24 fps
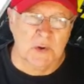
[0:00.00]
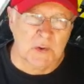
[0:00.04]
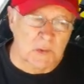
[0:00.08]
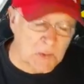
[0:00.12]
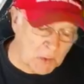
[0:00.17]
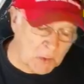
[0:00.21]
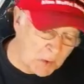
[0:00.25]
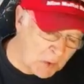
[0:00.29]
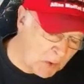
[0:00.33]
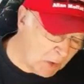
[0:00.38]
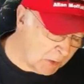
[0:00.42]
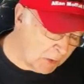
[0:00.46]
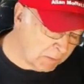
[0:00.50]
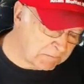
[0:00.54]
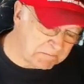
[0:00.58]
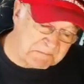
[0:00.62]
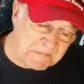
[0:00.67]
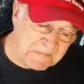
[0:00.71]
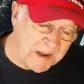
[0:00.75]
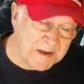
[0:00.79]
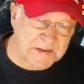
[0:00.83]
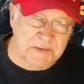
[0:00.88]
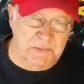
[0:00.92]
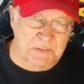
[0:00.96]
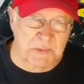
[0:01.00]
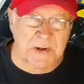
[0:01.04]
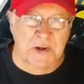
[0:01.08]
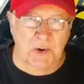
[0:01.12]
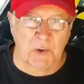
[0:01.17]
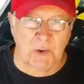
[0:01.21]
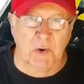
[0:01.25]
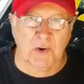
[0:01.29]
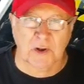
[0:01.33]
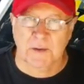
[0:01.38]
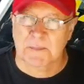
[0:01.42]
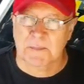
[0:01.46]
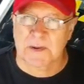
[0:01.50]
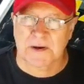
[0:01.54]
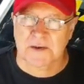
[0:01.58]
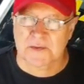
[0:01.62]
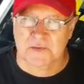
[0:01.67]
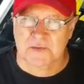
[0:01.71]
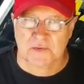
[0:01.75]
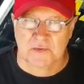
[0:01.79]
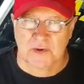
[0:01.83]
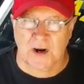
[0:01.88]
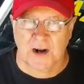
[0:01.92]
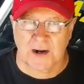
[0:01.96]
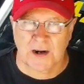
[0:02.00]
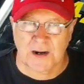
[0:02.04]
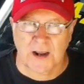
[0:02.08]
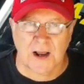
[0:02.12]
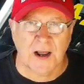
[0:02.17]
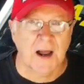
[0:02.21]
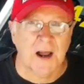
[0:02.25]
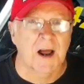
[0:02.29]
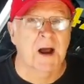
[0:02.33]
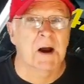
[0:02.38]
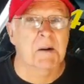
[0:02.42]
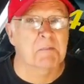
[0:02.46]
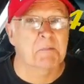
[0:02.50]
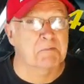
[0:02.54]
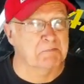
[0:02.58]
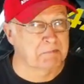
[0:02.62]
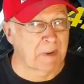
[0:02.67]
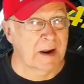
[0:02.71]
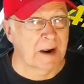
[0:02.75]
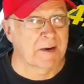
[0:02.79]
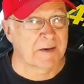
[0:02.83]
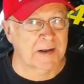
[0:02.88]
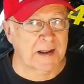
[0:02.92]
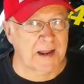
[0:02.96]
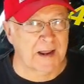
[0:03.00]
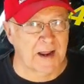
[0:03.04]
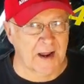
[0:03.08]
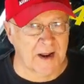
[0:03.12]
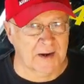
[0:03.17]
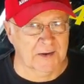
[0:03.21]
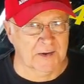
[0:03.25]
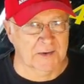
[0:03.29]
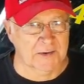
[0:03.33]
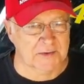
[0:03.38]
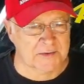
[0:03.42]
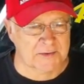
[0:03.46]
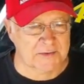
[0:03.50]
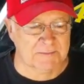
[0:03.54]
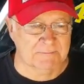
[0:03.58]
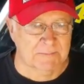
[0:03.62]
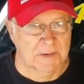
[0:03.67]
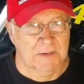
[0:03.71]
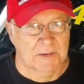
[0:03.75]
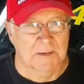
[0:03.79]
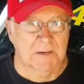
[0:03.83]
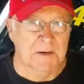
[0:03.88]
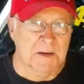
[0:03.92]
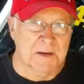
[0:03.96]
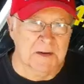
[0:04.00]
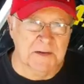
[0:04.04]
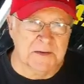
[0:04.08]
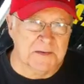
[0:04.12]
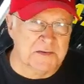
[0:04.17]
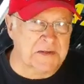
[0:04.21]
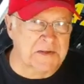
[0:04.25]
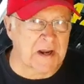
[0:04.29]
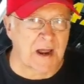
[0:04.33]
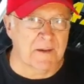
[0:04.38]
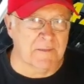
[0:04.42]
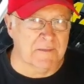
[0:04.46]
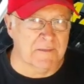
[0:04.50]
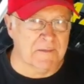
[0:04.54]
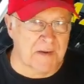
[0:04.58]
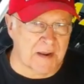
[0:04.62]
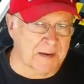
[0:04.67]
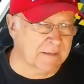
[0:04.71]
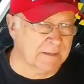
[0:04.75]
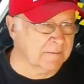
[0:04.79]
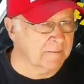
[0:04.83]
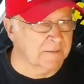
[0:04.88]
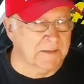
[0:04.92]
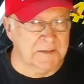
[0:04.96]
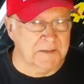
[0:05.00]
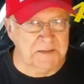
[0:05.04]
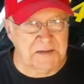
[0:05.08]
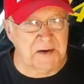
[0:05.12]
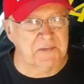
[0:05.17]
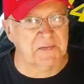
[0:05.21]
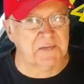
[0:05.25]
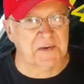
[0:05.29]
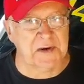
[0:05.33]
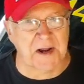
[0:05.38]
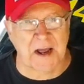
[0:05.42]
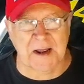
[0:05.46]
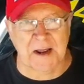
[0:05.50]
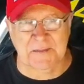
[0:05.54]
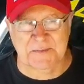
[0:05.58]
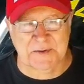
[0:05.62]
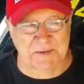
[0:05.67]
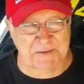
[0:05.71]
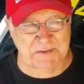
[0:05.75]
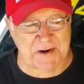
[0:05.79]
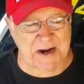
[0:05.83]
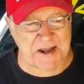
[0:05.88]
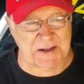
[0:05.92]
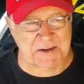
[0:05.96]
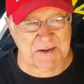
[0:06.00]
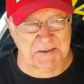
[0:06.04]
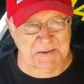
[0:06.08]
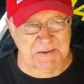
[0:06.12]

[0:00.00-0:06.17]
or as we call them in Australia, motorkhanas. Same event, different names around the